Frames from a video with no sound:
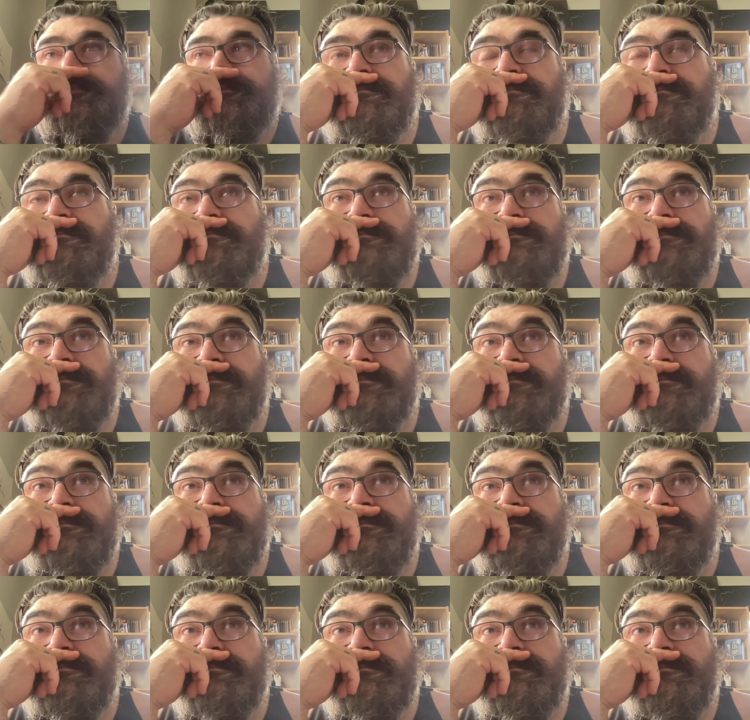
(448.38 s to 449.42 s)

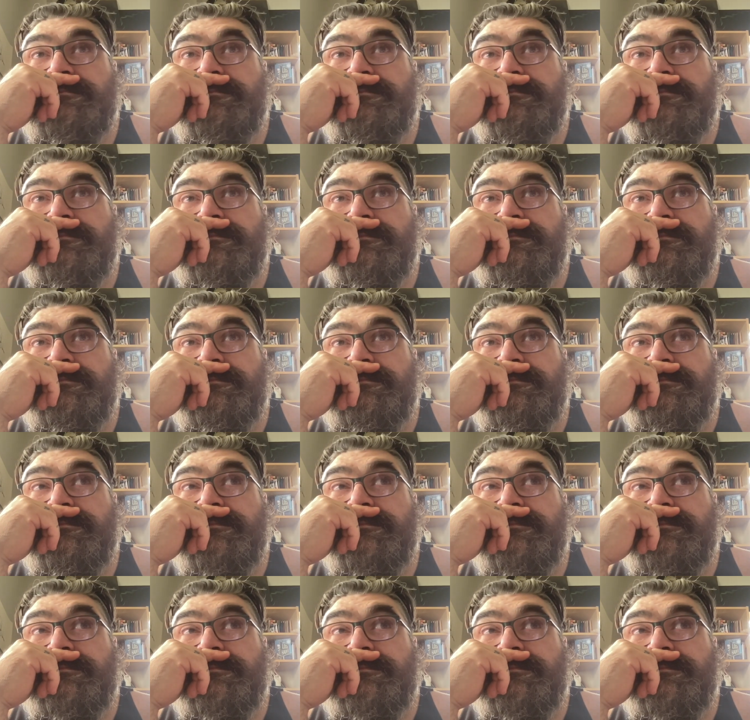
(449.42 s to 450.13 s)
[no speech]